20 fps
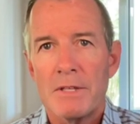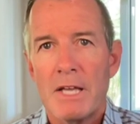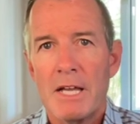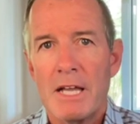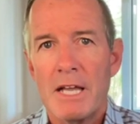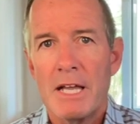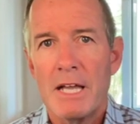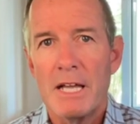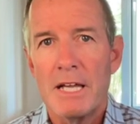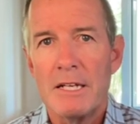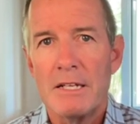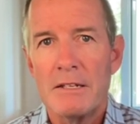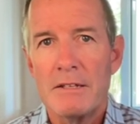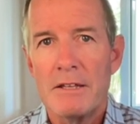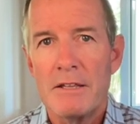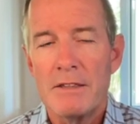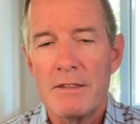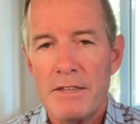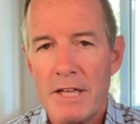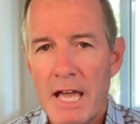and
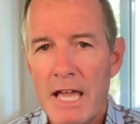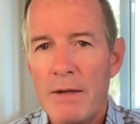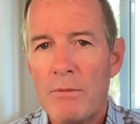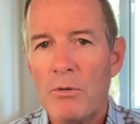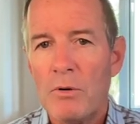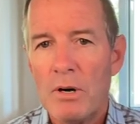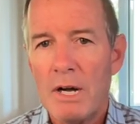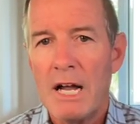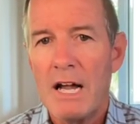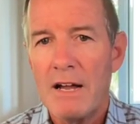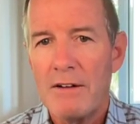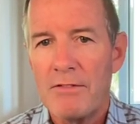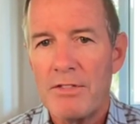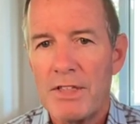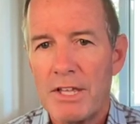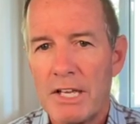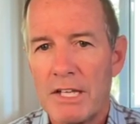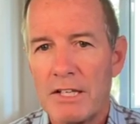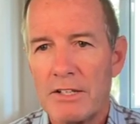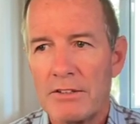they will have
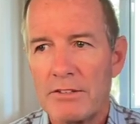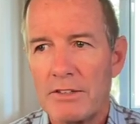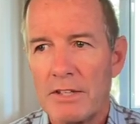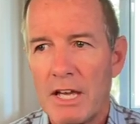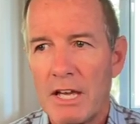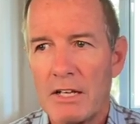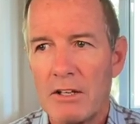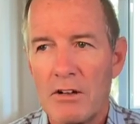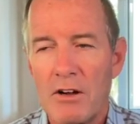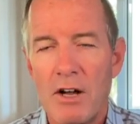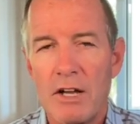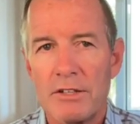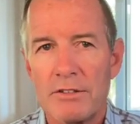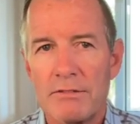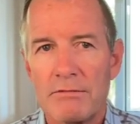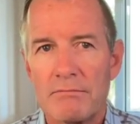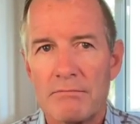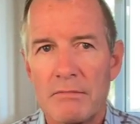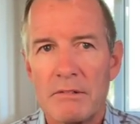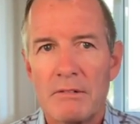things that cost
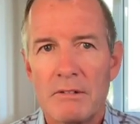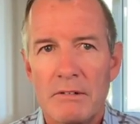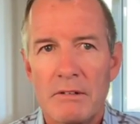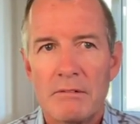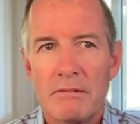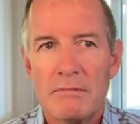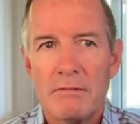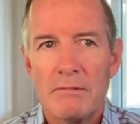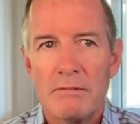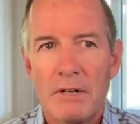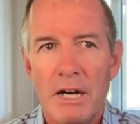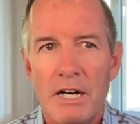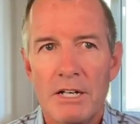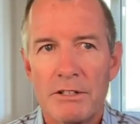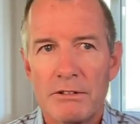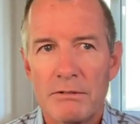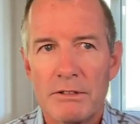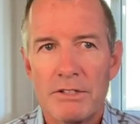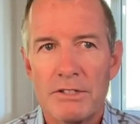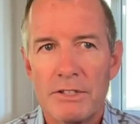
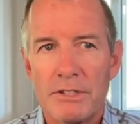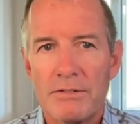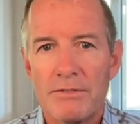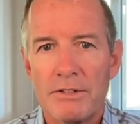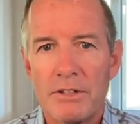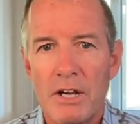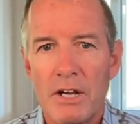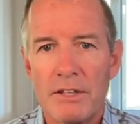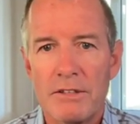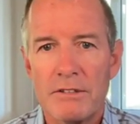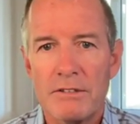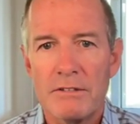hundreds, if not,